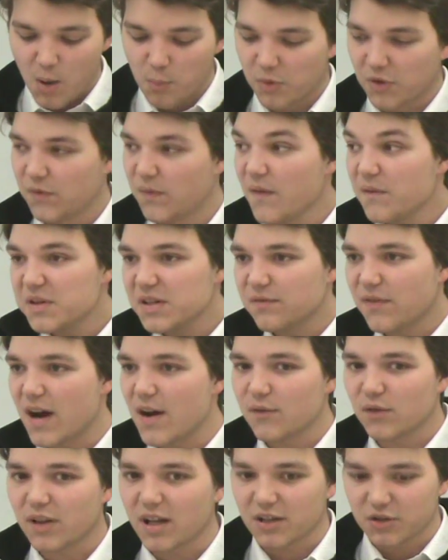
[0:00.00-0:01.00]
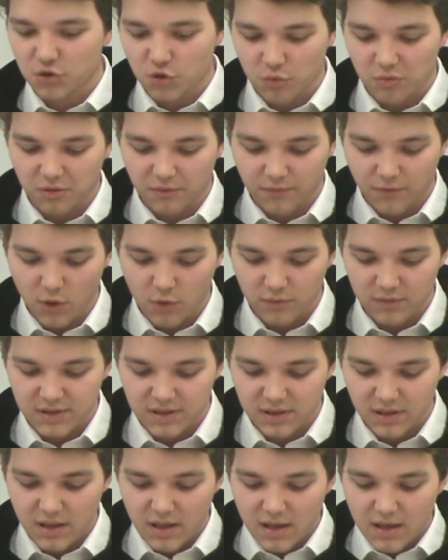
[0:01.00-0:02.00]
with 55 electoral
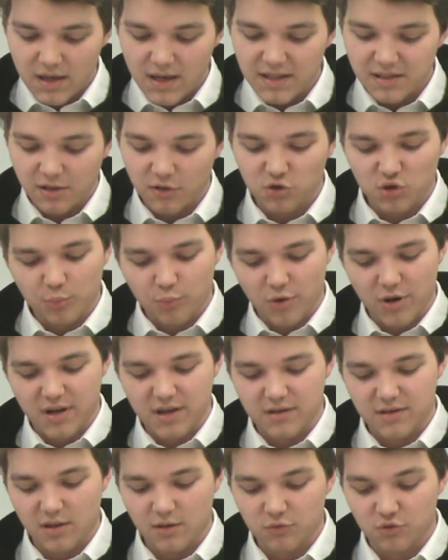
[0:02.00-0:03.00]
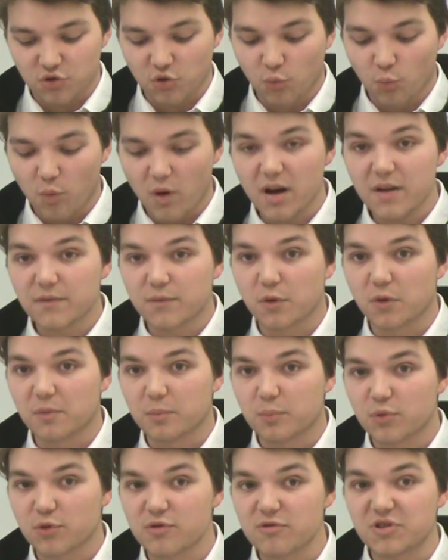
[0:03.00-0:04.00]
votes, essentially breaking down to 1
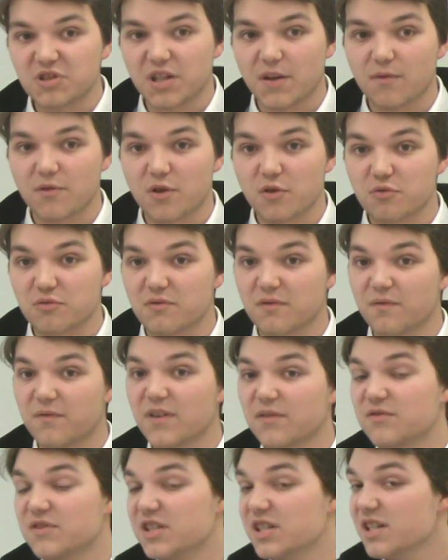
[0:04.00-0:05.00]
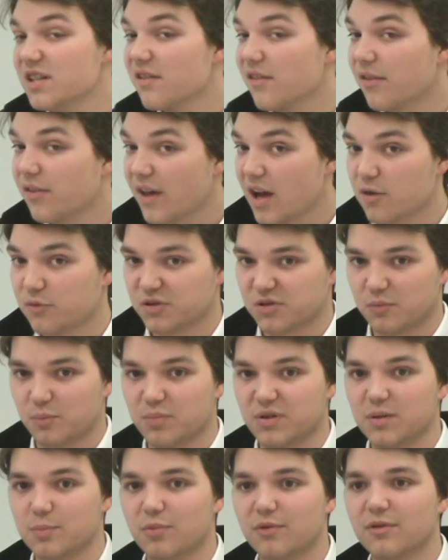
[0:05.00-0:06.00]
vote per 715,000
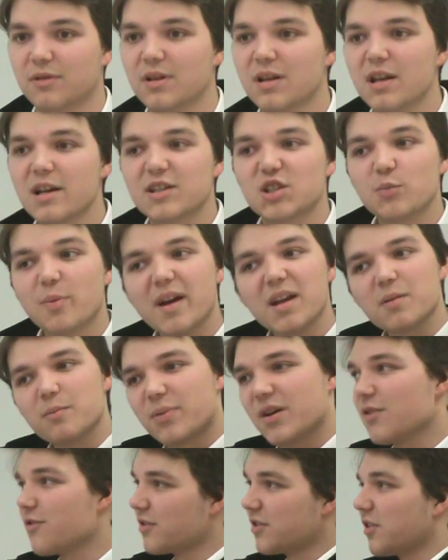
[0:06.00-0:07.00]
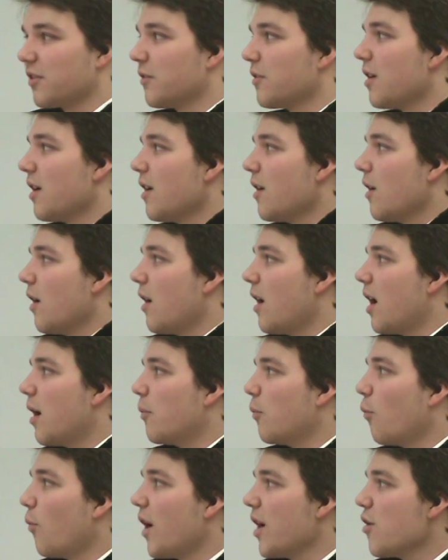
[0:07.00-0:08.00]
people. So by comparison,
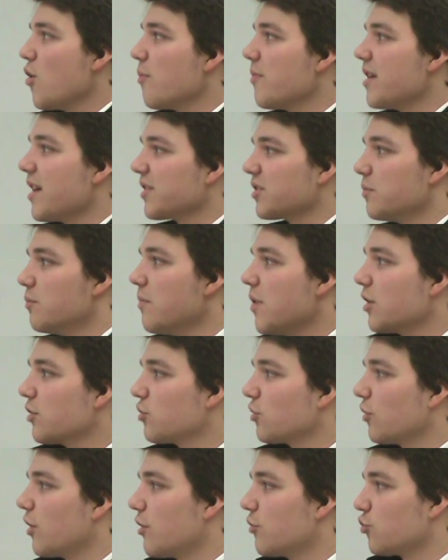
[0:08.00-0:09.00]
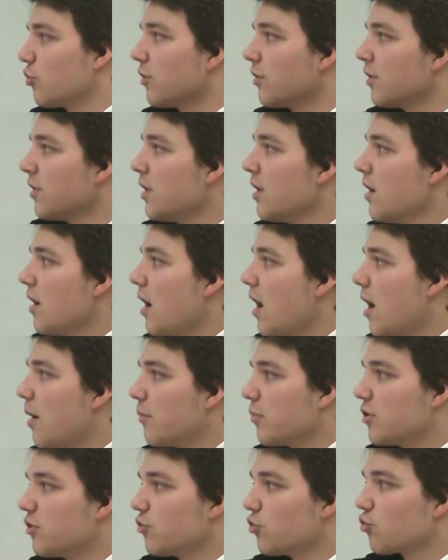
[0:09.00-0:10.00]
Wyoming has a much larger
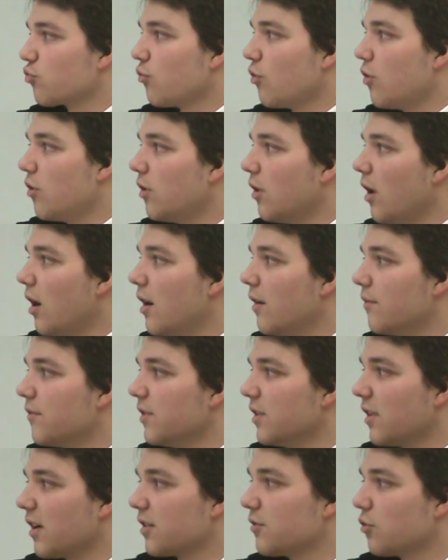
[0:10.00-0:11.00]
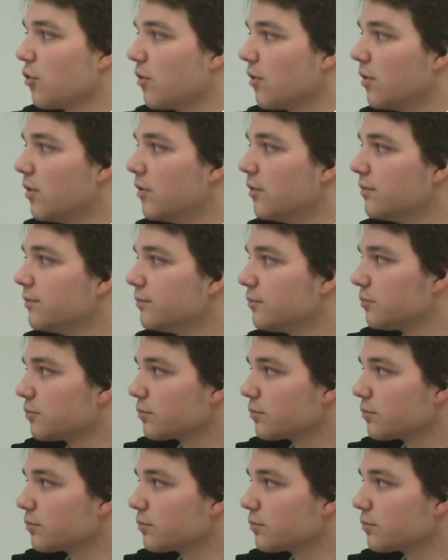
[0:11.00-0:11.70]
control of the electoral